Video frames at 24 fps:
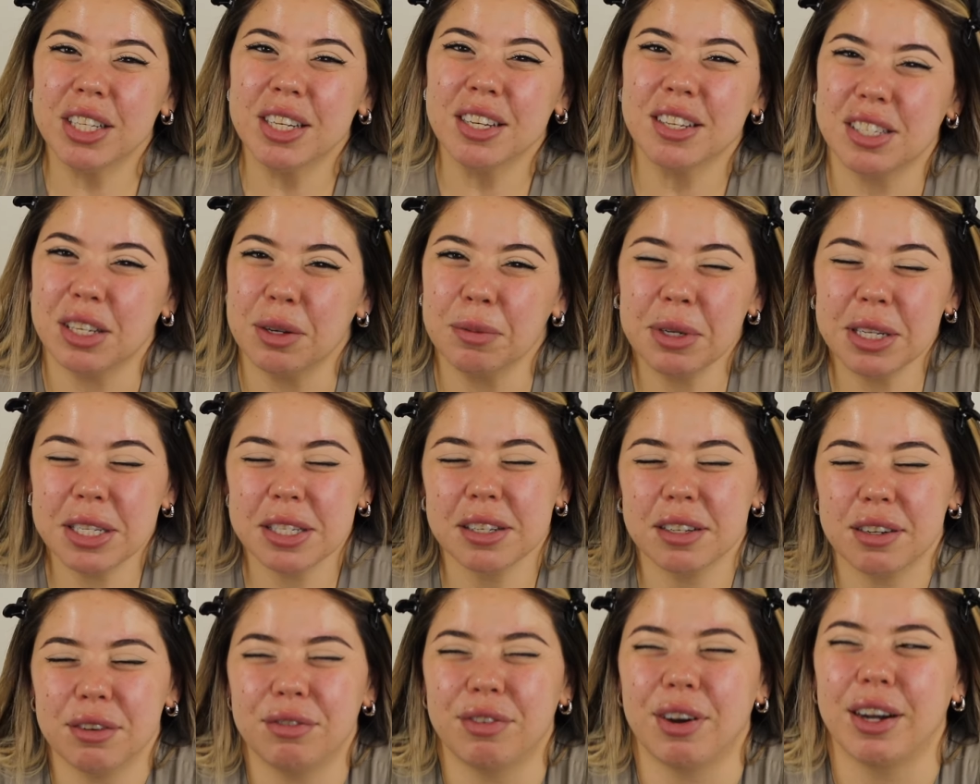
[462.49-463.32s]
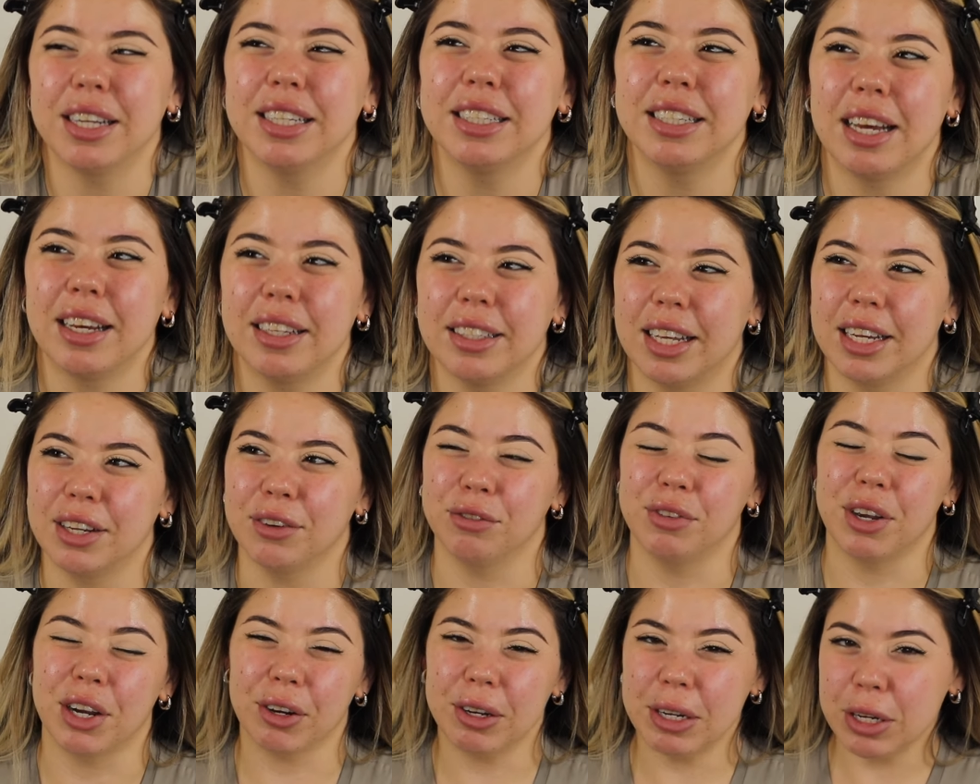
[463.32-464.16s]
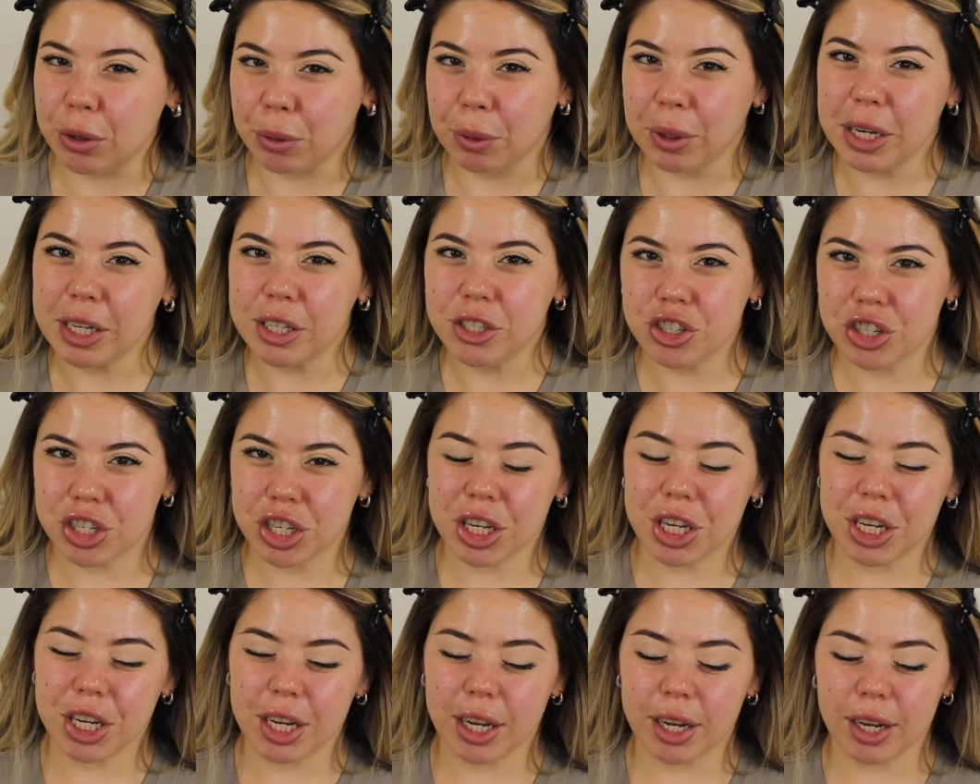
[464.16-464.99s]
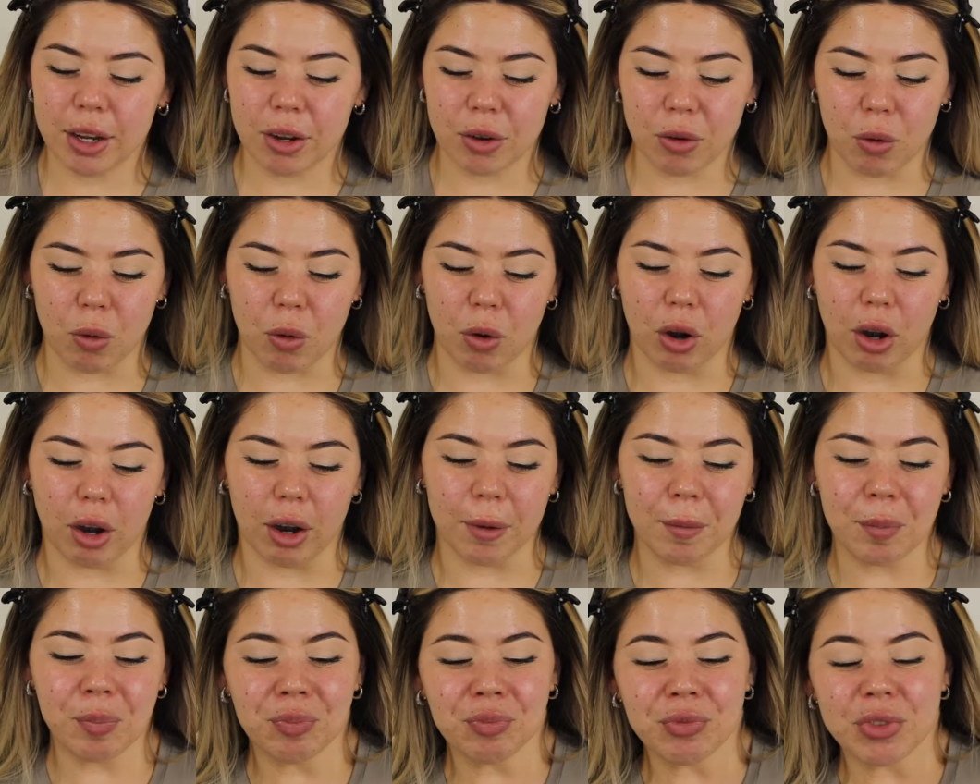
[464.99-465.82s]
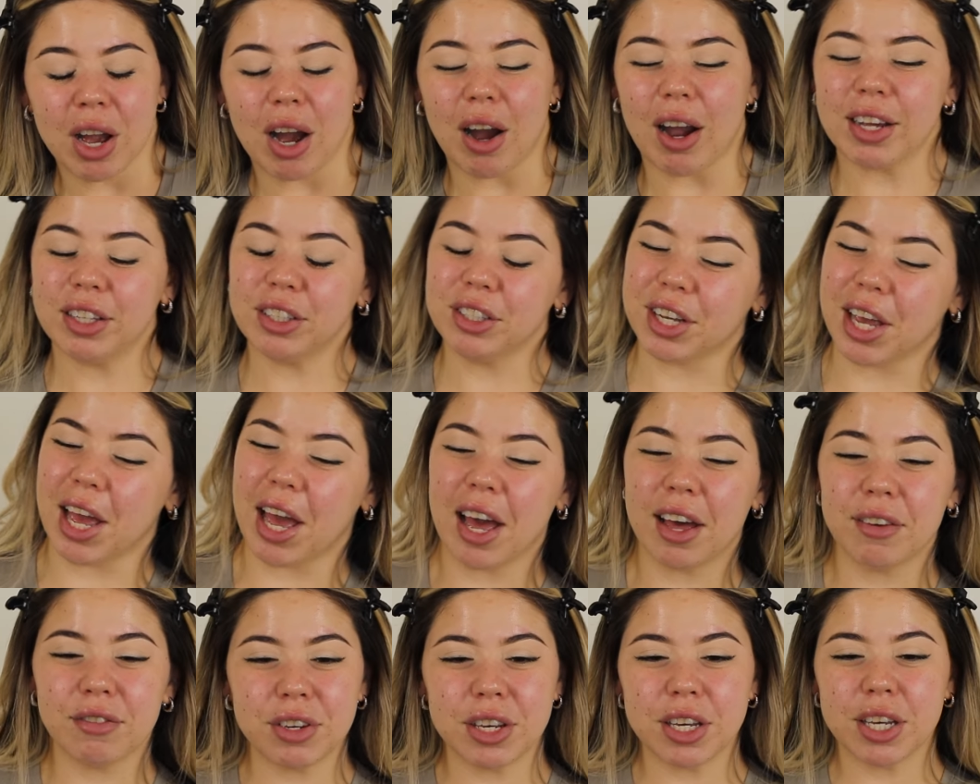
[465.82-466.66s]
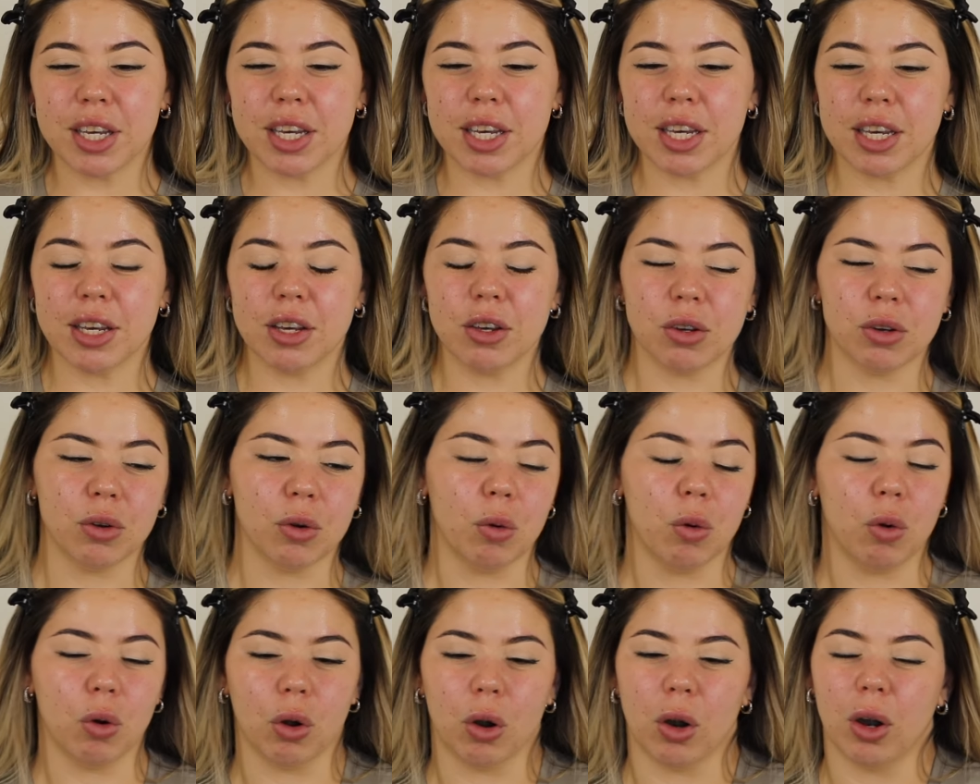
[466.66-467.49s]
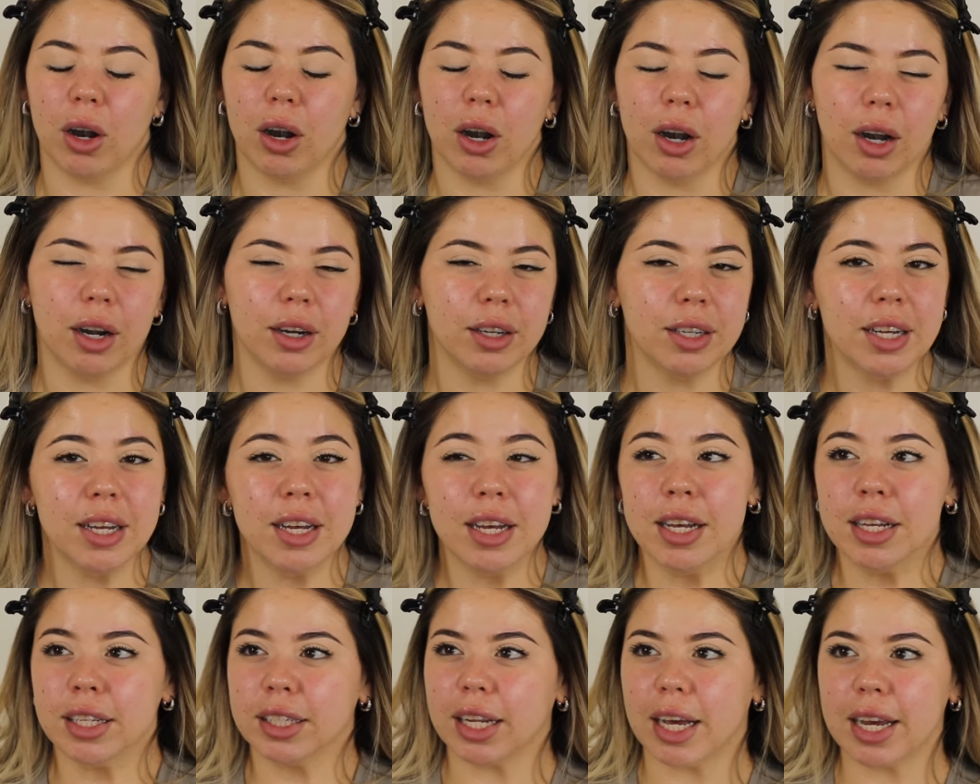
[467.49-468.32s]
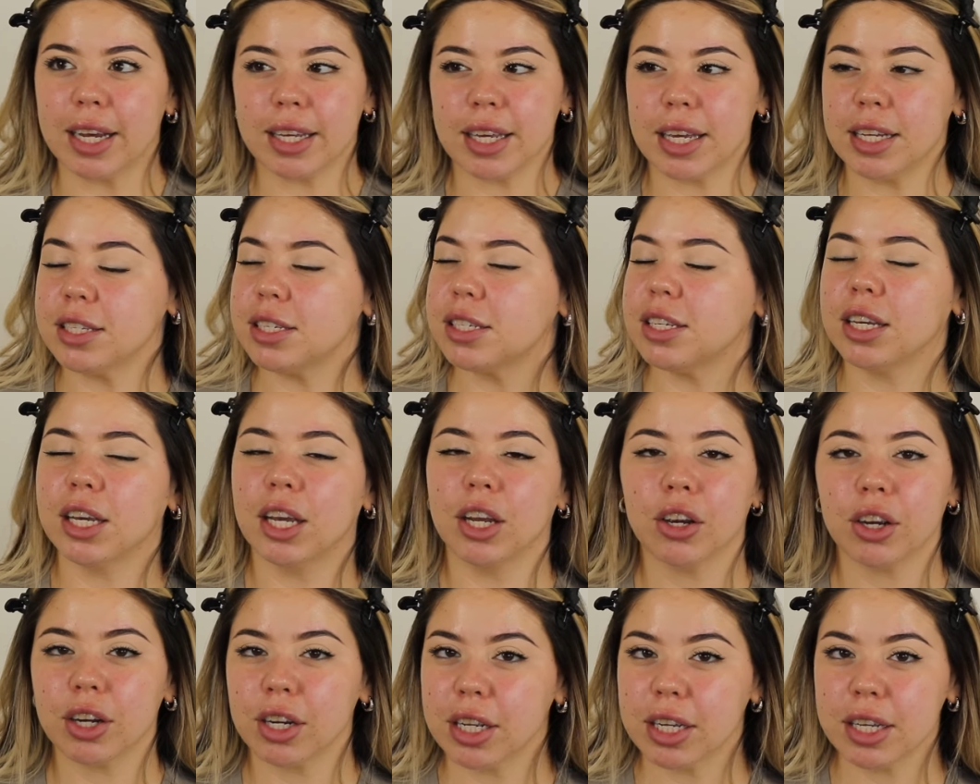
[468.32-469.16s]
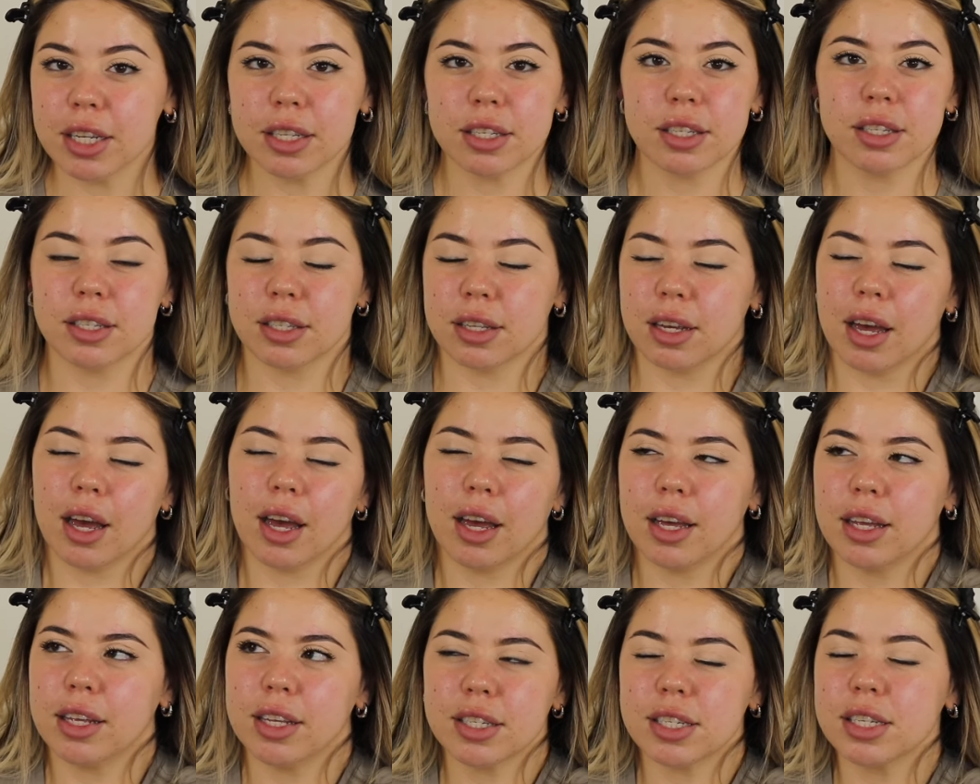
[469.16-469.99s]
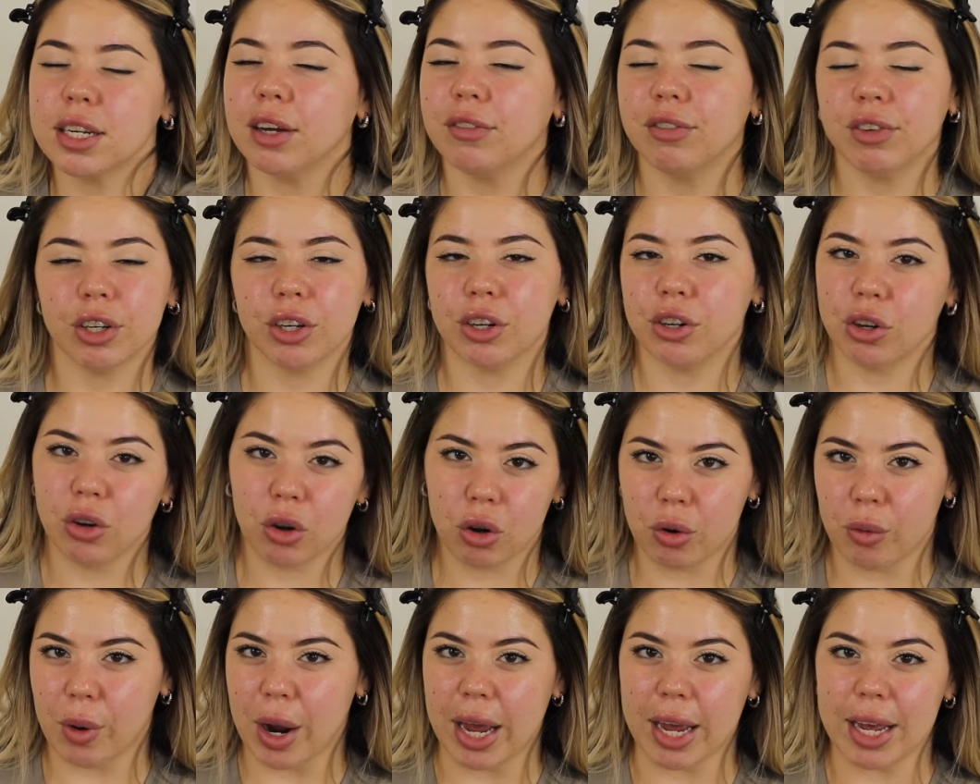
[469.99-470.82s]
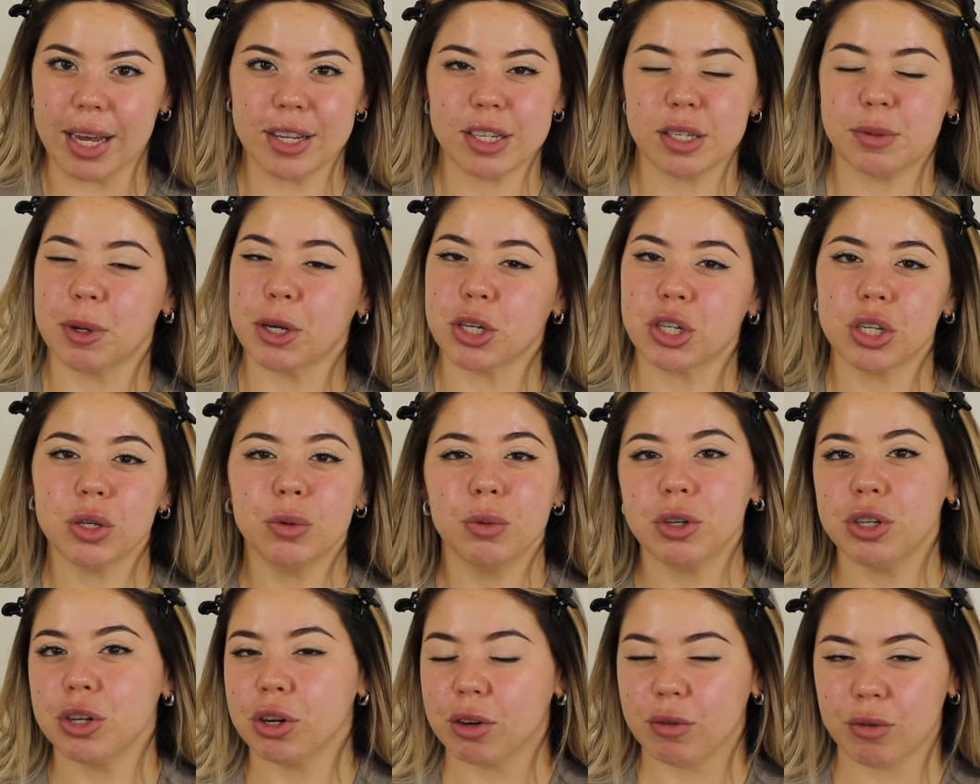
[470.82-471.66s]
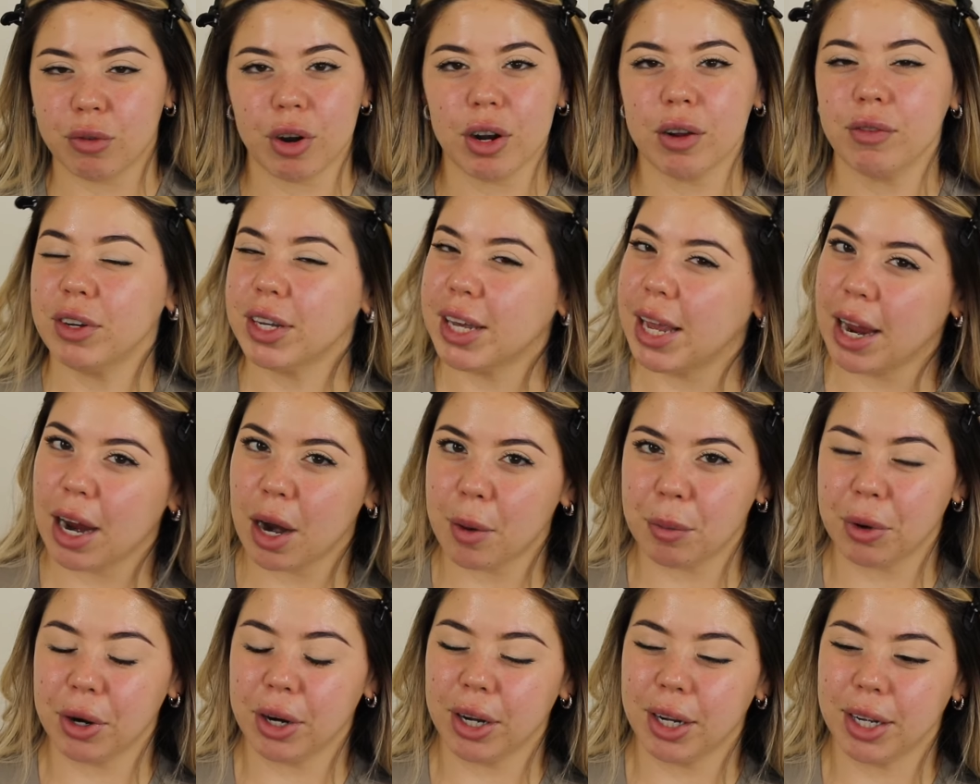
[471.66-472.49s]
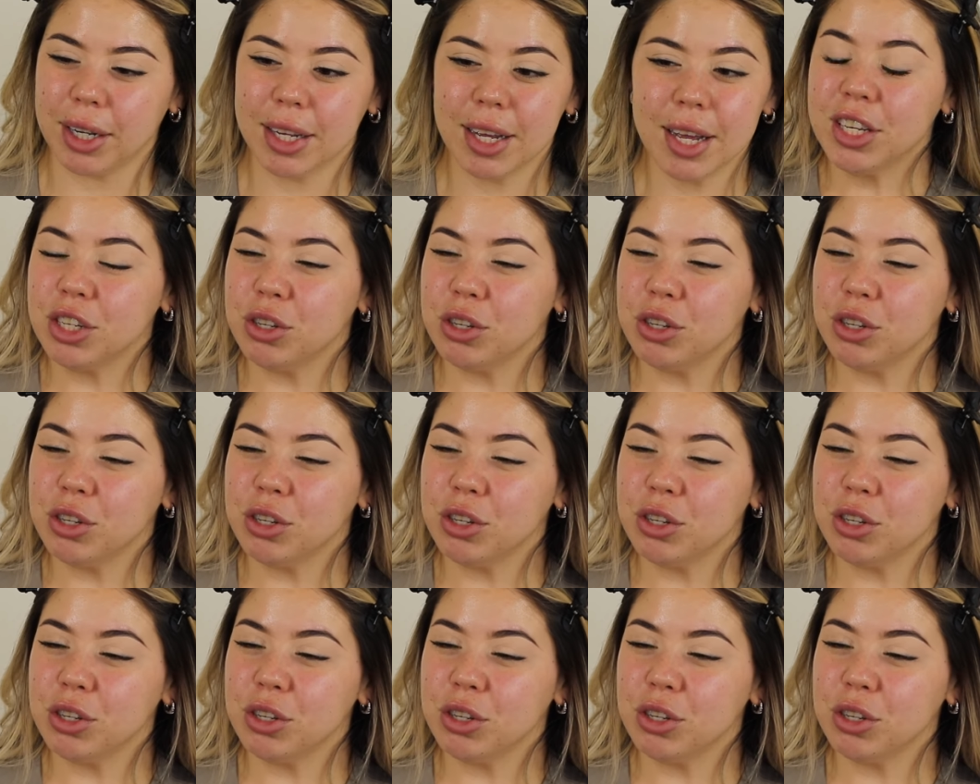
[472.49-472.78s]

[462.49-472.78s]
somebody's gonna find that like very cringy, or I look heavy, or like insecurities is never gonna go away, especially when you're in front of a camera.